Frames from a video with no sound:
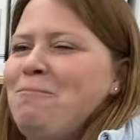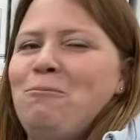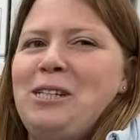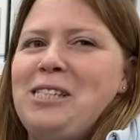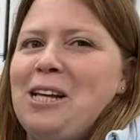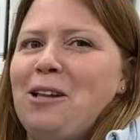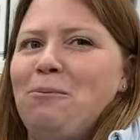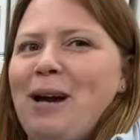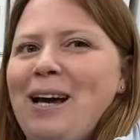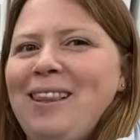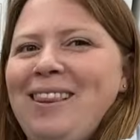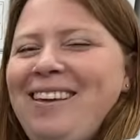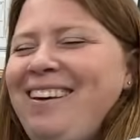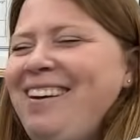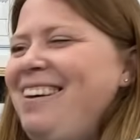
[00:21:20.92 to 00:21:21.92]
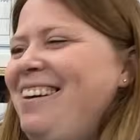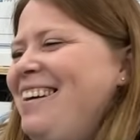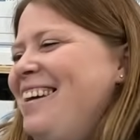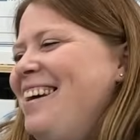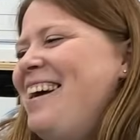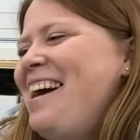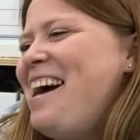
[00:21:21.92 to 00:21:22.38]
Reselling.
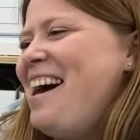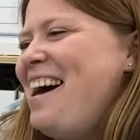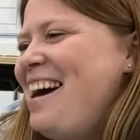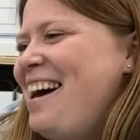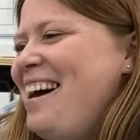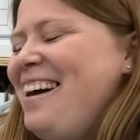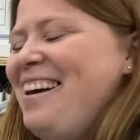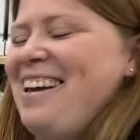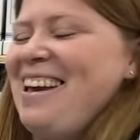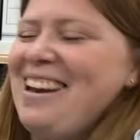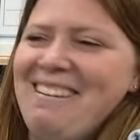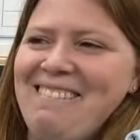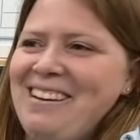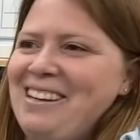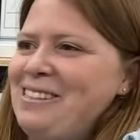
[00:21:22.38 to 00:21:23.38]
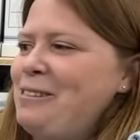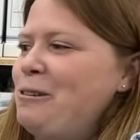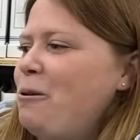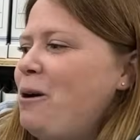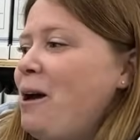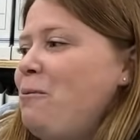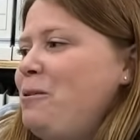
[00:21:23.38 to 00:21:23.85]
uh, anyways,
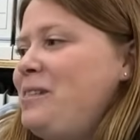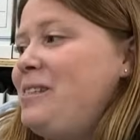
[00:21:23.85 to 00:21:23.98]
so I would.